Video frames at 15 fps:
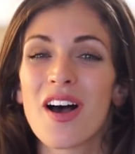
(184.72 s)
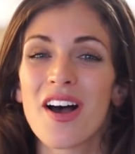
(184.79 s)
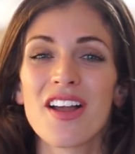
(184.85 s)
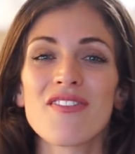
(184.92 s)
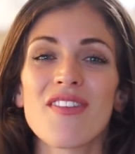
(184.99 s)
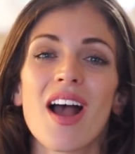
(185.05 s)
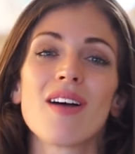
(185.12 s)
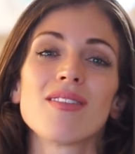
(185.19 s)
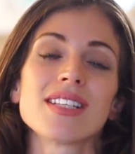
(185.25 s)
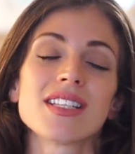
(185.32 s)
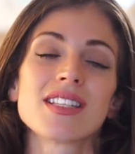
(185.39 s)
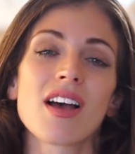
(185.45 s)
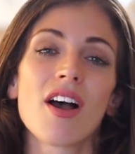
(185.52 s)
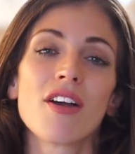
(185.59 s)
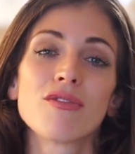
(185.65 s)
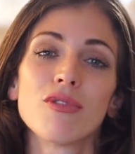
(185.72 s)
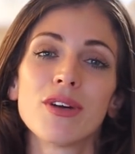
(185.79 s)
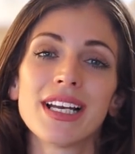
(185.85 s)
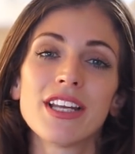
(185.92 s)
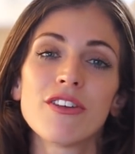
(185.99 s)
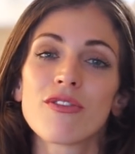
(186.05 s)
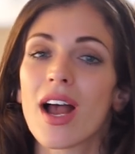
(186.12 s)
that I found is that I've
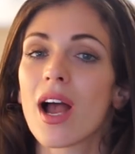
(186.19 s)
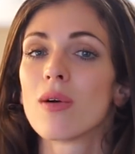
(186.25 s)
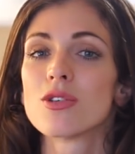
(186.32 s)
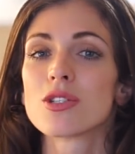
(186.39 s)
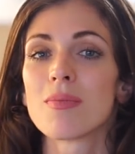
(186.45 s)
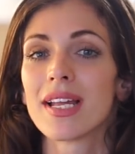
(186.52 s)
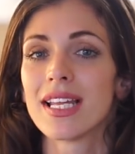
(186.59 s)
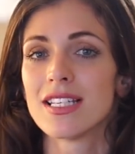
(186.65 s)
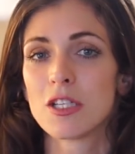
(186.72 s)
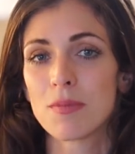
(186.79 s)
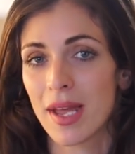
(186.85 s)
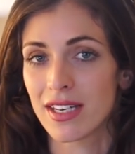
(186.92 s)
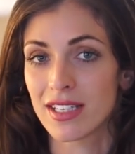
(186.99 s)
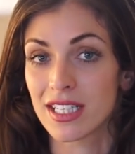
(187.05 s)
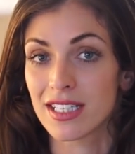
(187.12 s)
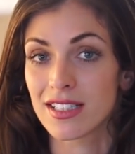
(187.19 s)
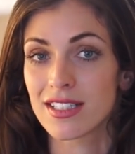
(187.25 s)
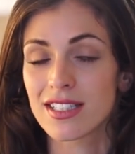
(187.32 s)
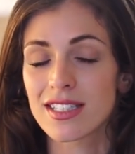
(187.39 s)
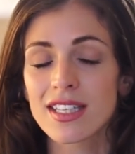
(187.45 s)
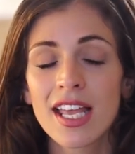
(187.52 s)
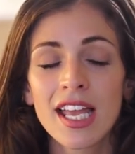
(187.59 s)
really found my
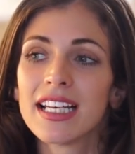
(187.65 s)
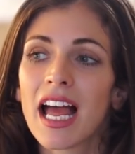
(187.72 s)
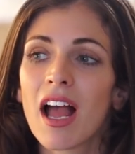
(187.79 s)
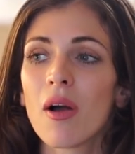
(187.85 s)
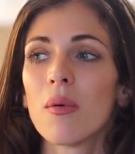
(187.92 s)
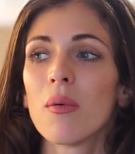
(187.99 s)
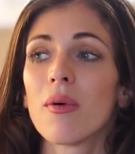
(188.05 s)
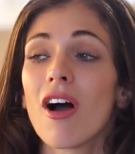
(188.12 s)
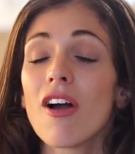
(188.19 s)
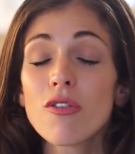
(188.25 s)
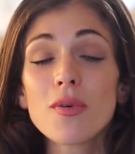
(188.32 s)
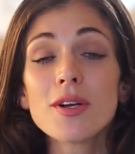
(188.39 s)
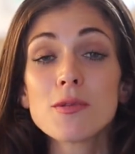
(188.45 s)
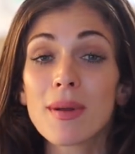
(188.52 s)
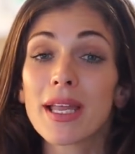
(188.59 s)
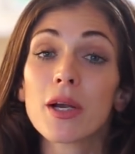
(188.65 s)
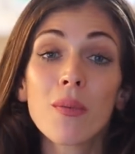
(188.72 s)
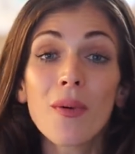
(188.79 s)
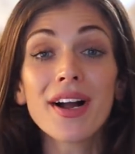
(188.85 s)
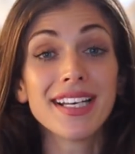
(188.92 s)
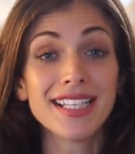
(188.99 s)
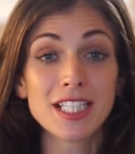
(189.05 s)
independence. Now, I've always been
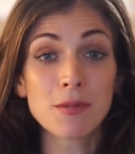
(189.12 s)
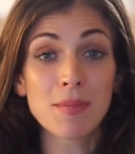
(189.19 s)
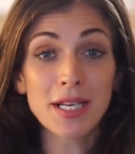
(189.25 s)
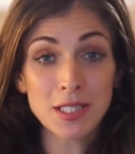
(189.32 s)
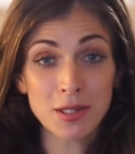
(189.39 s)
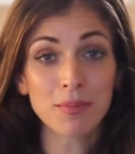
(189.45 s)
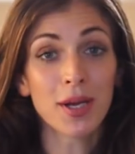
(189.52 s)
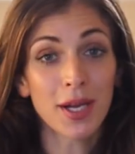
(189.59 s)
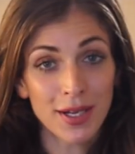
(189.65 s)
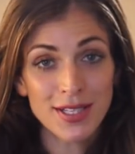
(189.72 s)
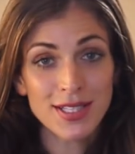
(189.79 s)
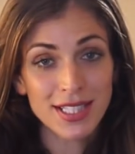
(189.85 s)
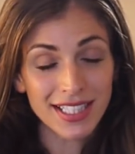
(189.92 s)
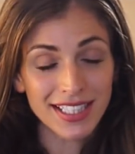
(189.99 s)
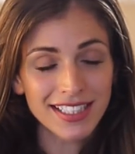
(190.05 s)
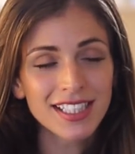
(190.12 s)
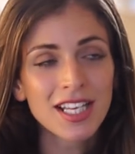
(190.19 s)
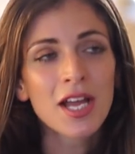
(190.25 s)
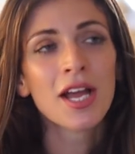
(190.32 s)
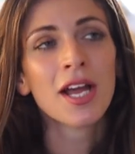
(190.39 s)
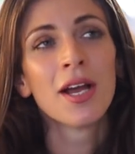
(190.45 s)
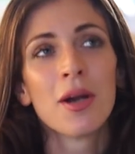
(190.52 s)
quite an independent person,
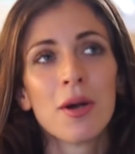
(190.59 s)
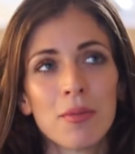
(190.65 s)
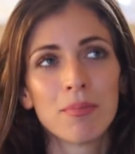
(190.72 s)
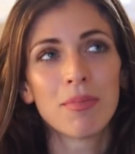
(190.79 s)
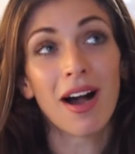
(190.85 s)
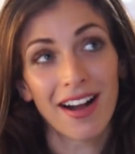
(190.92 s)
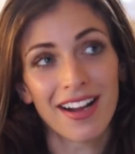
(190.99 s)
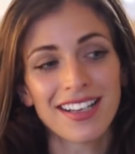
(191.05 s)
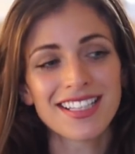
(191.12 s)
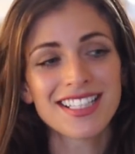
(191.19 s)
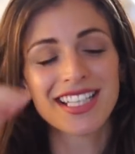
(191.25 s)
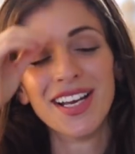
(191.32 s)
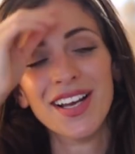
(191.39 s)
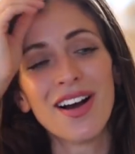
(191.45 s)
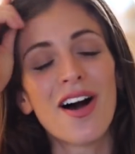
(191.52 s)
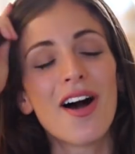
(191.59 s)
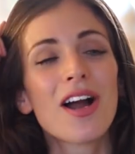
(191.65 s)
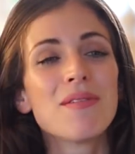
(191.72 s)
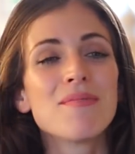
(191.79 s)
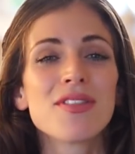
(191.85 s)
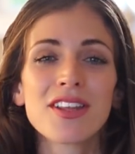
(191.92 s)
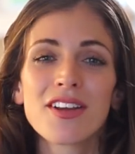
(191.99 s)
but
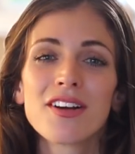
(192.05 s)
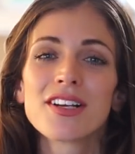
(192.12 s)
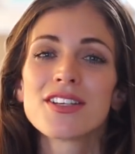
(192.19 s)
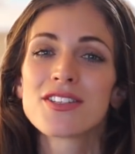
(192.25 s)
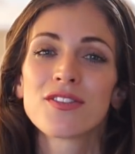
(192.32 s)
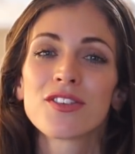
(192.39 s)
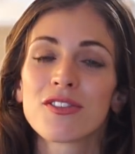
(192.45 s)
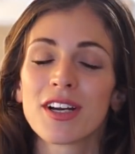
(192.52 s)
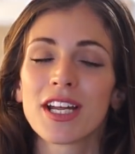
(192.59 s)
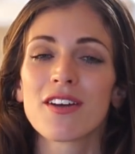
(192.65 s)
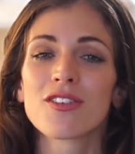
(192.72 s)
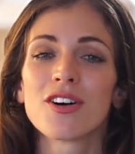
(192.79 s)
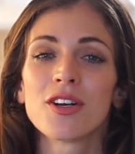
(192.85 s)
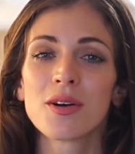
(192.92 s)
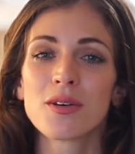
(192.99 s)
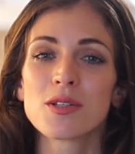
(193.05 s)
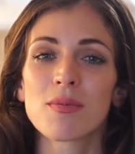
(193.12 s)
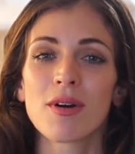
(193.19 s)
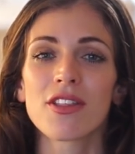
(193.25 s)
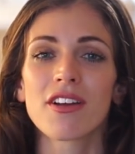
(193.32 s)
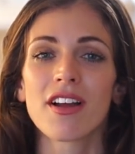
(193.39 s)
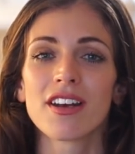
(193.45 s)
I'm the youngest of three. I've got an older
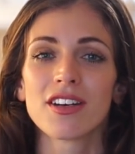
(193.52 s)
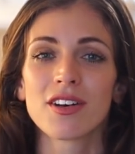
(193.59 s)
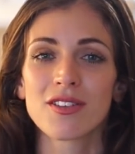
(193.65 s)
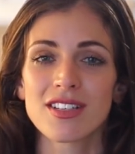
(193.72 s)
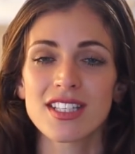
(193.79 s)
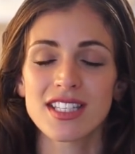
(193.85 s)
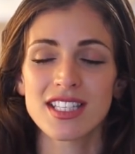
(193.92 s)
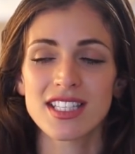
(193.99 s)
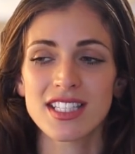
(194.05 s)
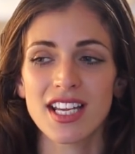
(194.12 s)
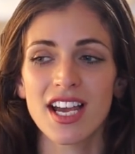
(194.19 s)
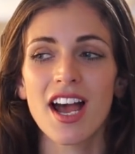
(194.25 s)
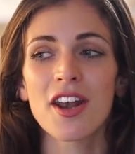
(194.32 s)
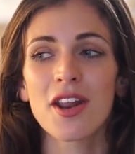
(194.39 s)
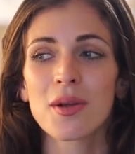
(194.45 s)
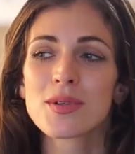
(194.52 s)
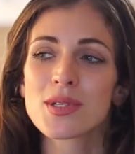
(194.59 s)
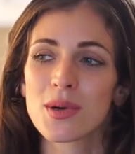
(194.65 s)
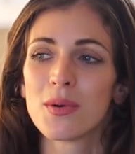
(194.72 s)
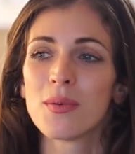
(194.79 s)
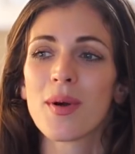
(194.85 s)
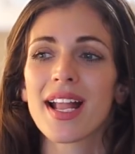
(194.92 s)
brother and an older sister, and I was
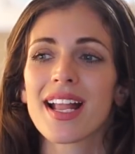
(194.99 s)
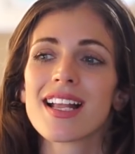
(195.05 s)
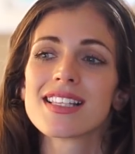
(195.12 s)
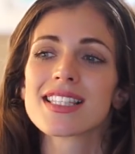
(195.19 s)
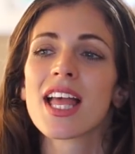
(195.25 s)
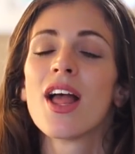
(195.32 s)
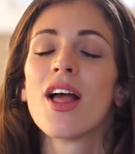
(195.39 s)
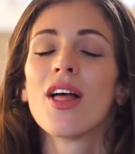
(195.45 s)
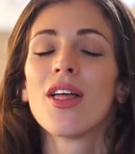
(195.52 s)
always